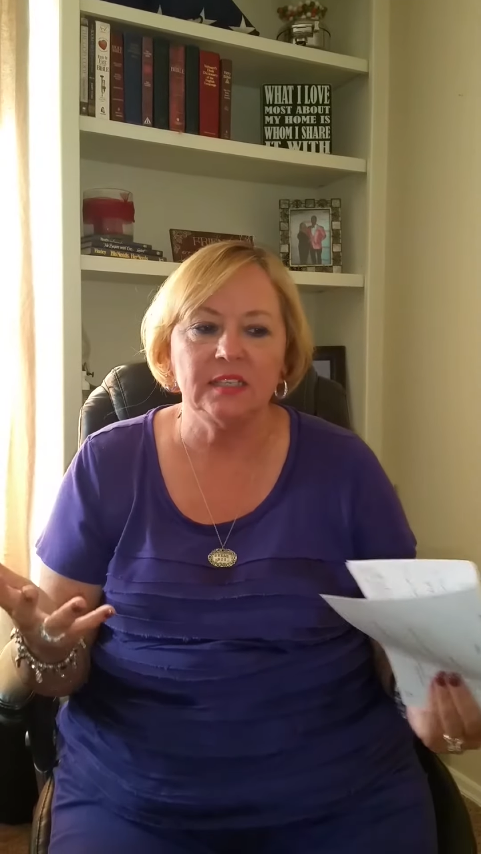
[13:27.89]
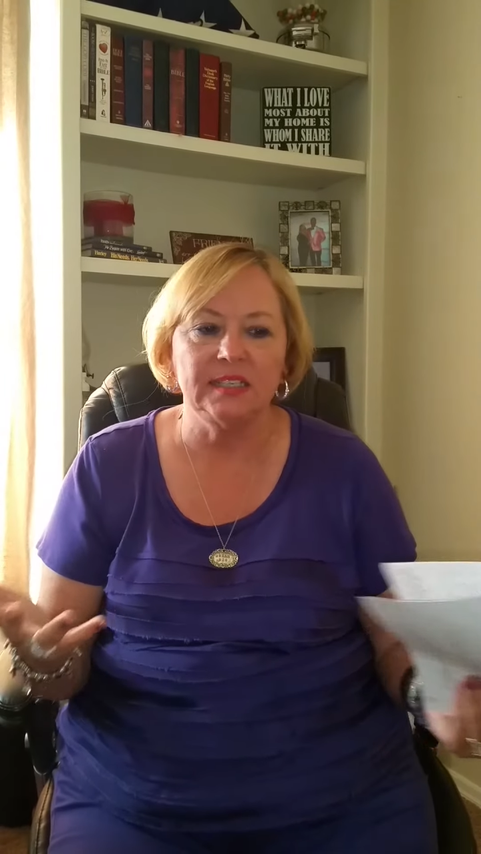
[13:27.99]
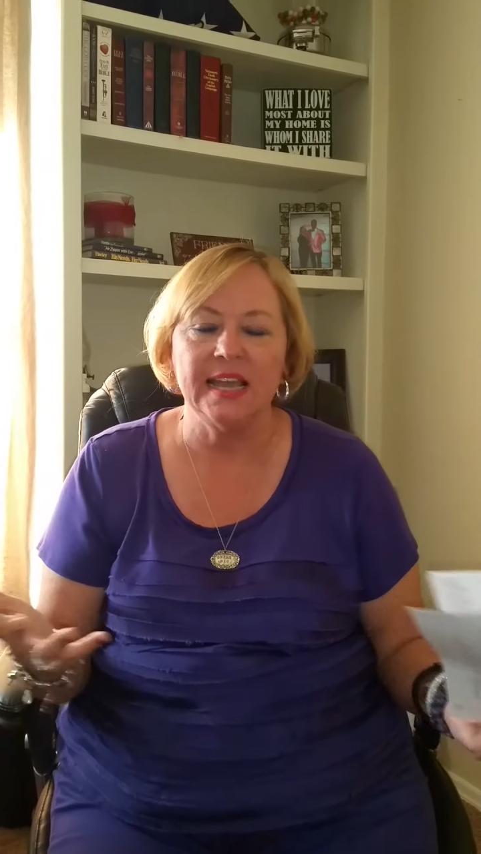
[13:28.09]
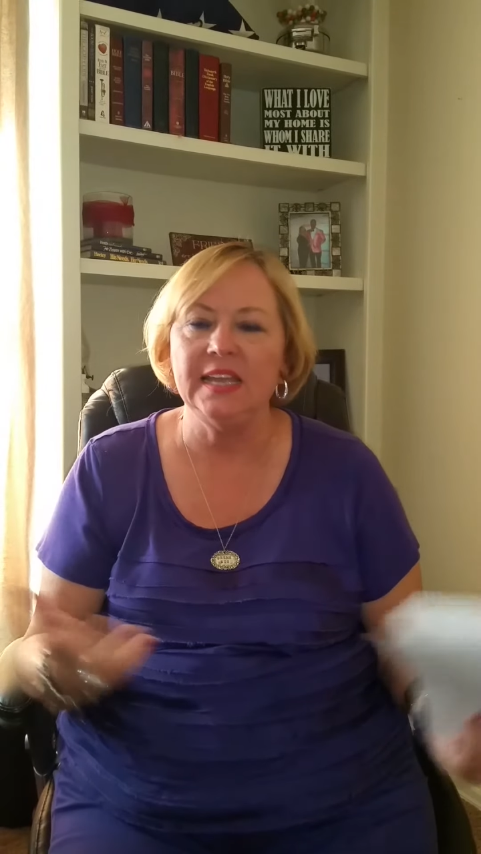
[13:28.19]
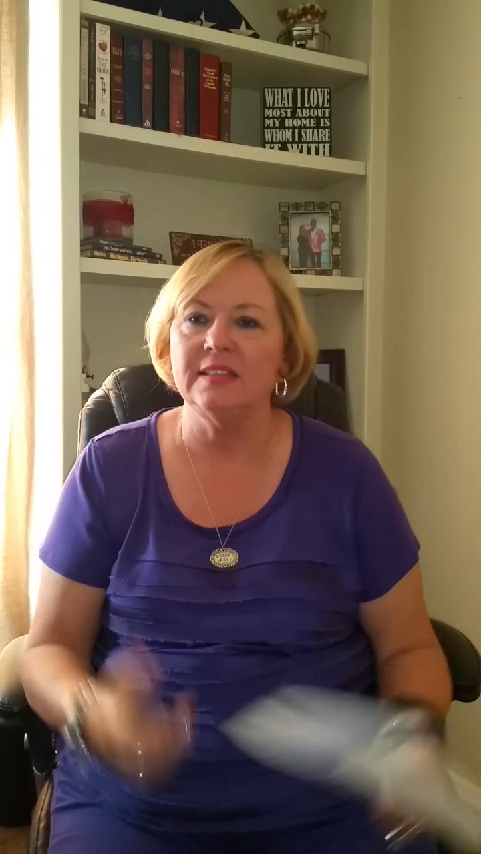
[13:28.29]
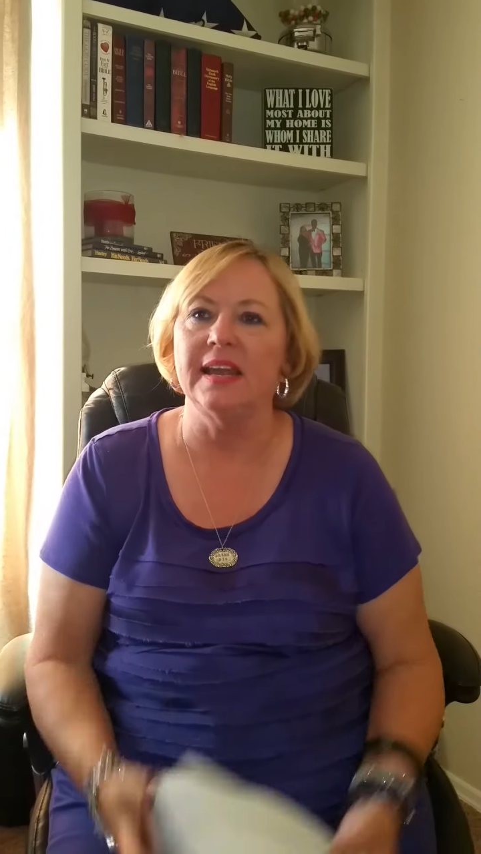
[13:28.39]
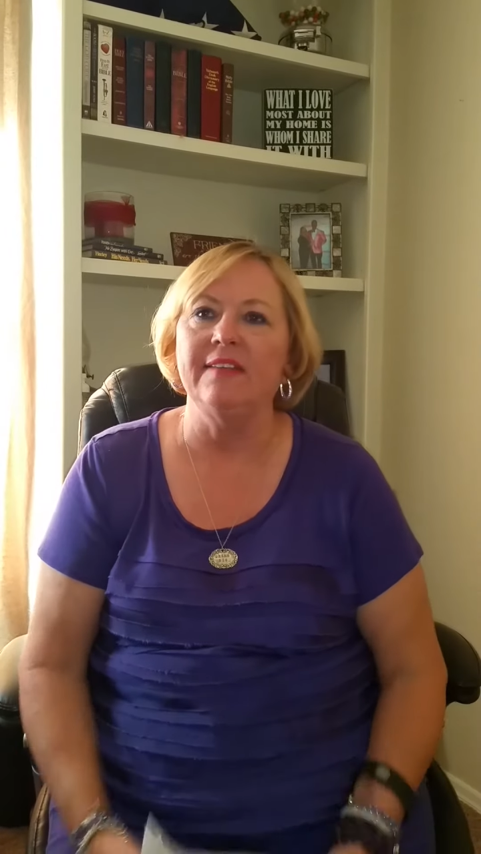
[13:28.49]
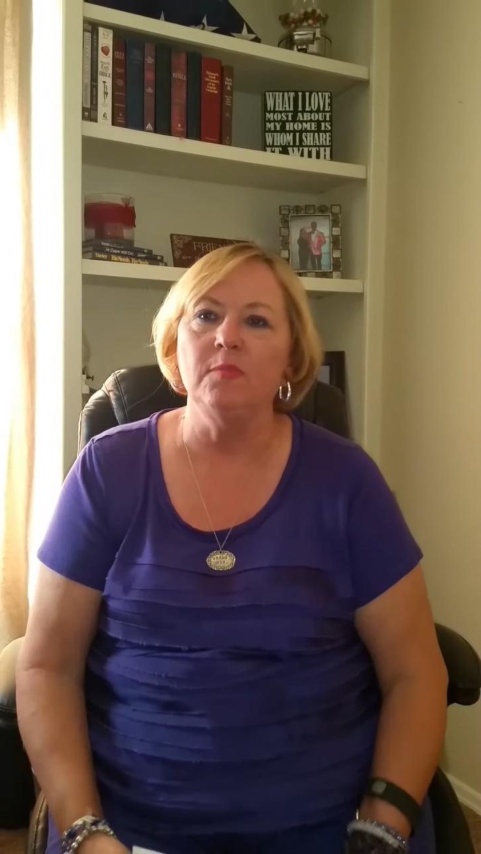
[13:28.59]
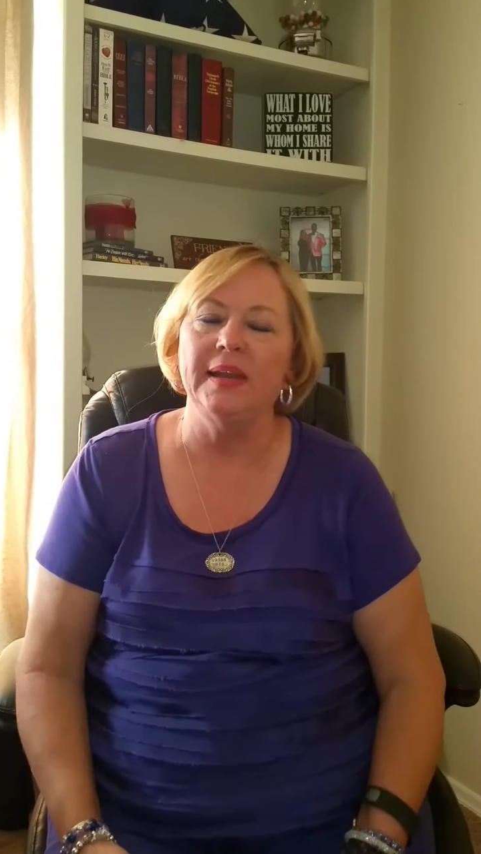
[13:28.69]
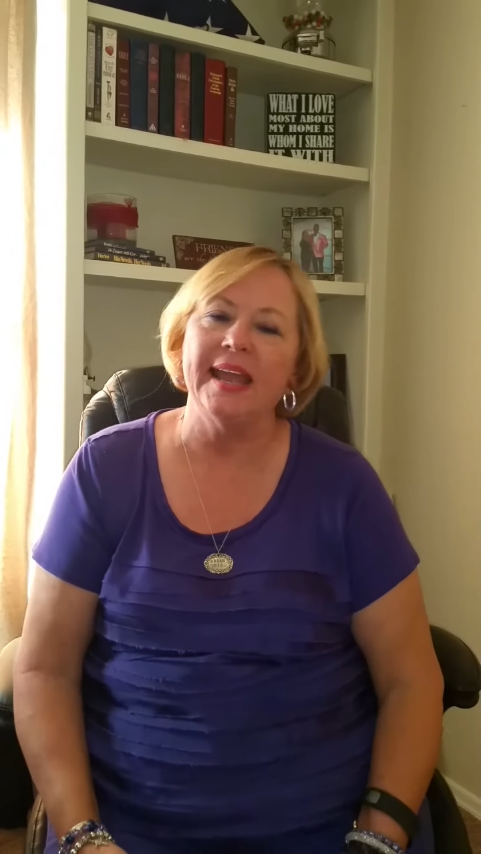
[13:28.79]
to tell you that
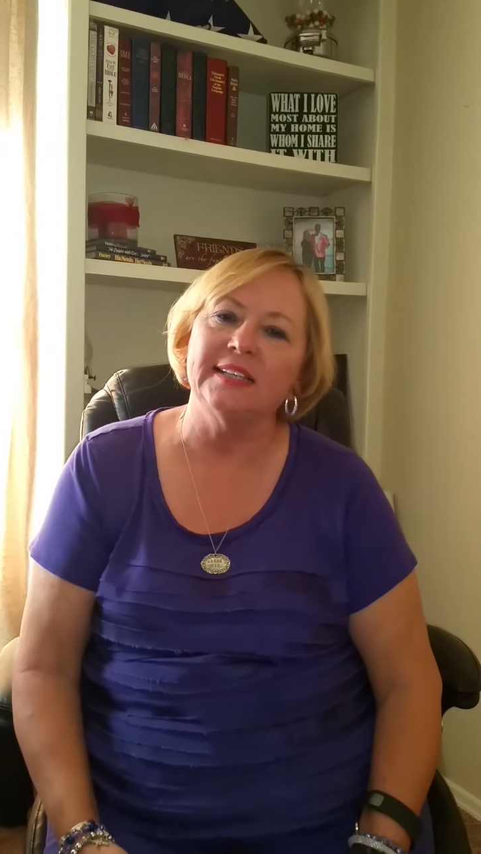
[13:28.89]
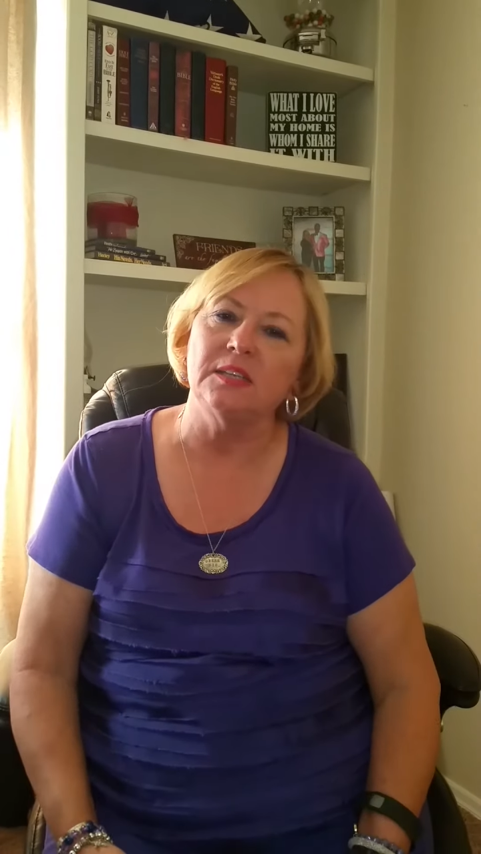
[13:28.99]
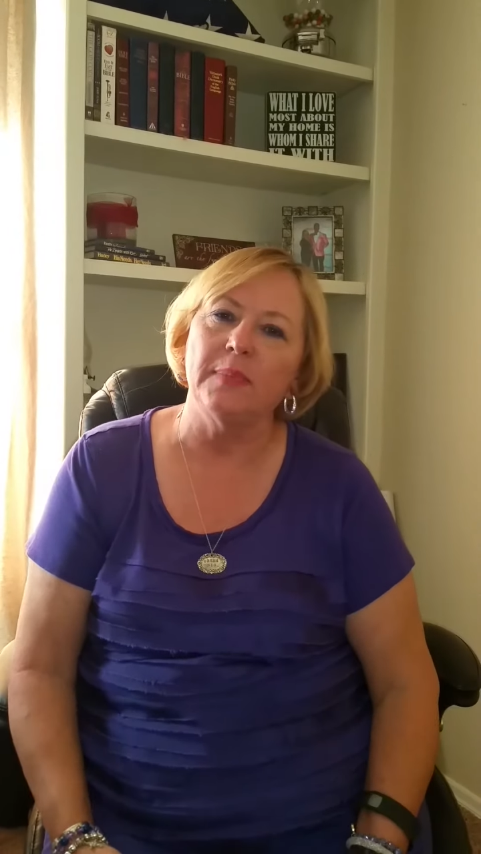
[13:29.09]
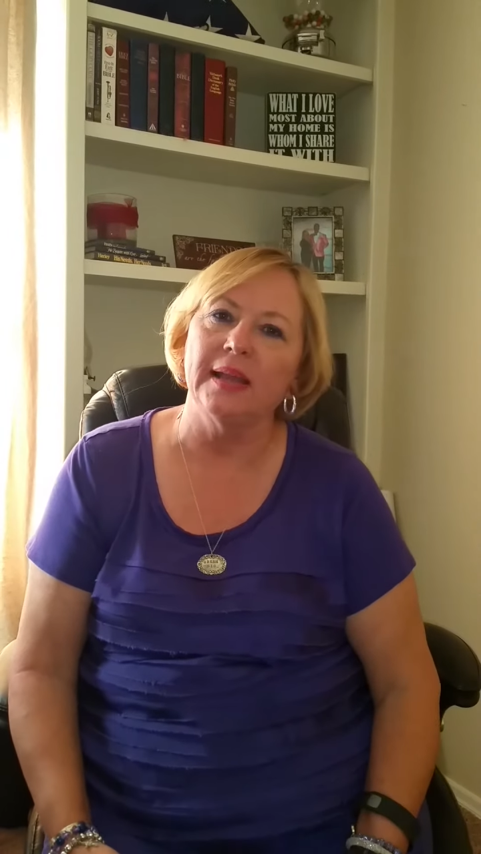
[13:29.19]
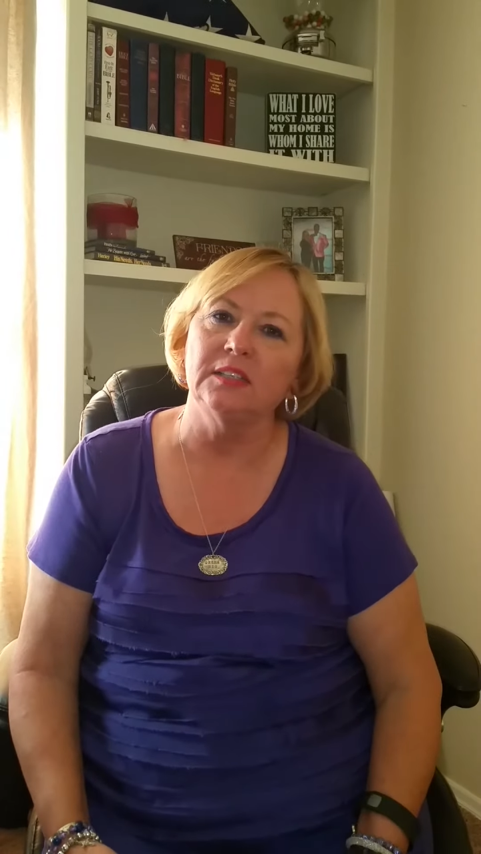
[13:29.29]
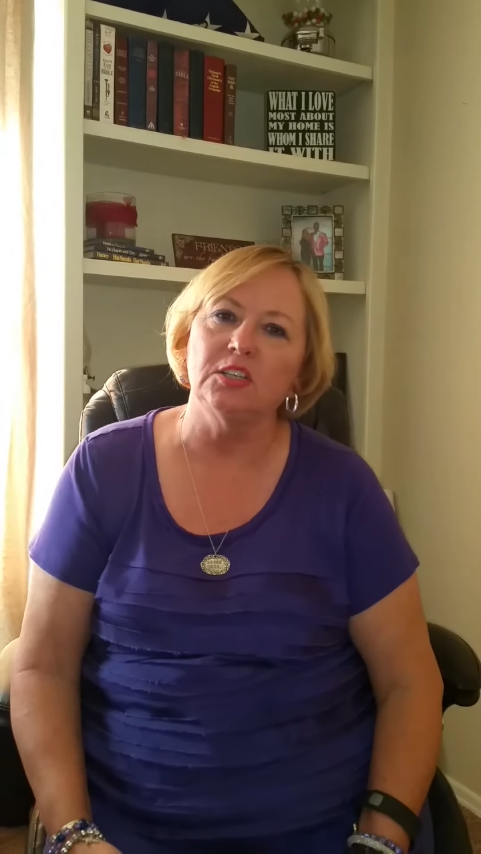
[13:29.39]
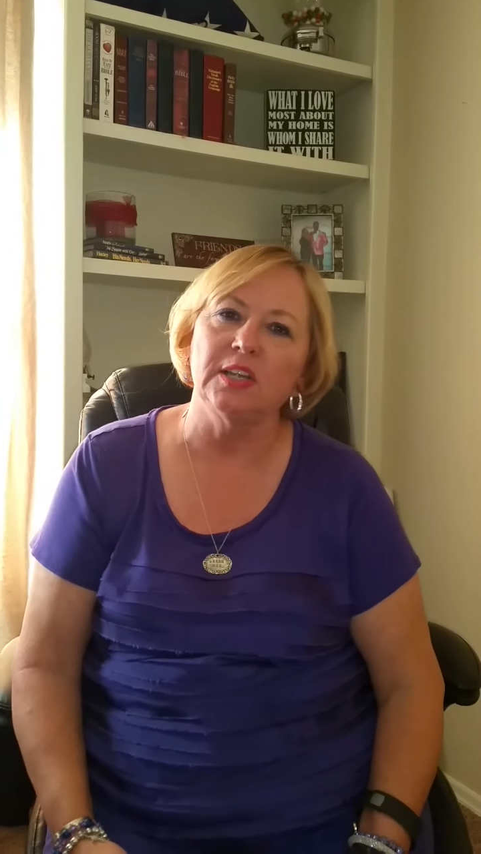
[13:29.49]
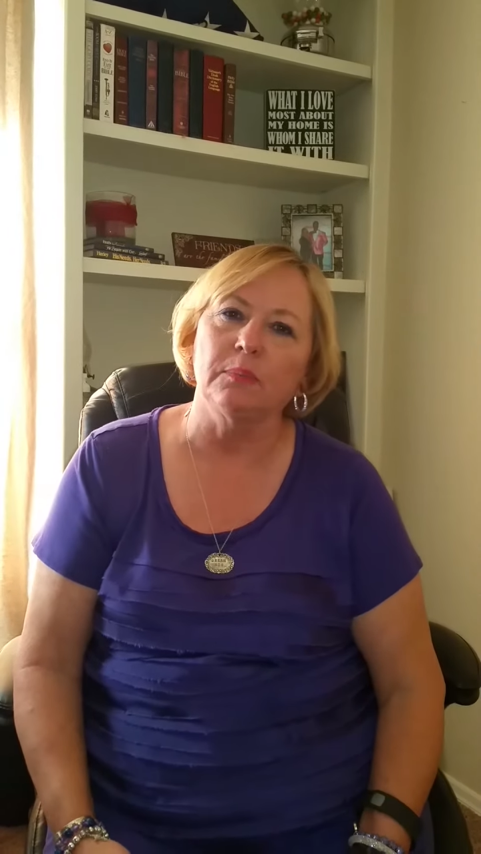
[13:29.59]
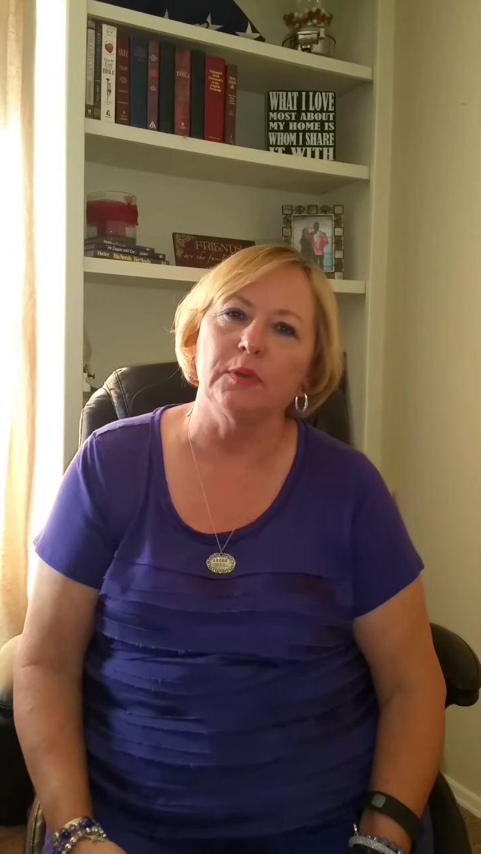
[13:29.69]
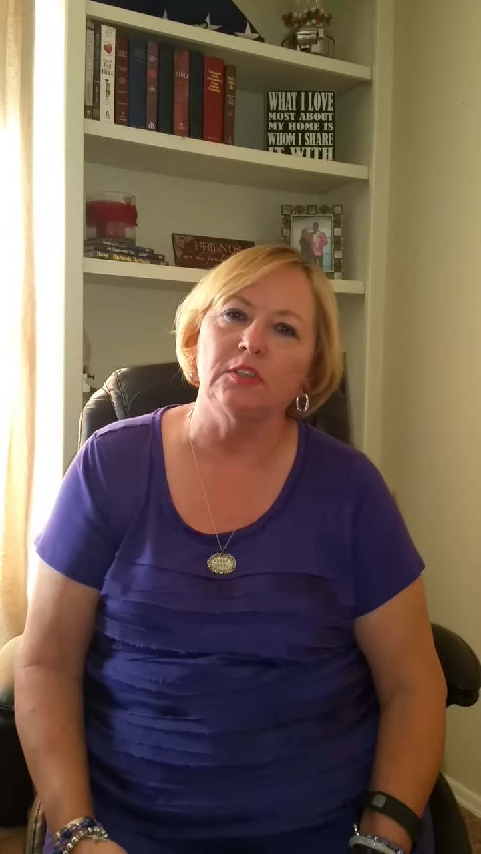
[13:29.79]
everybody has to balance a
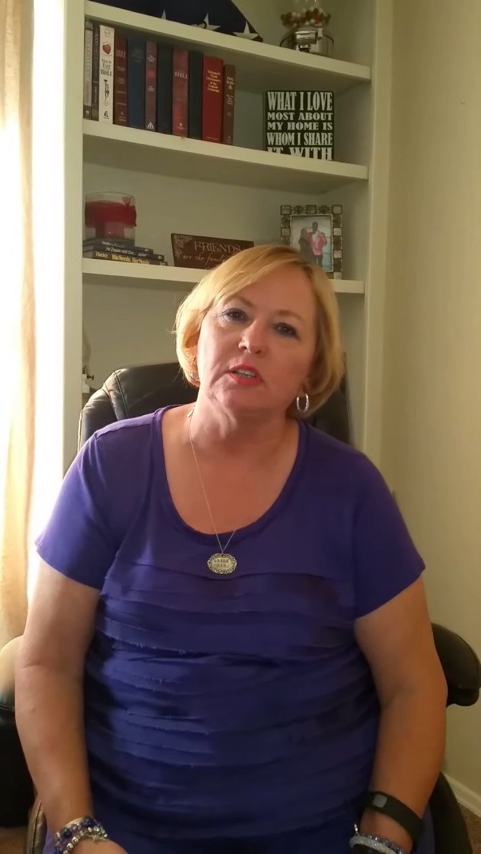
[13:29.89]
checkbook to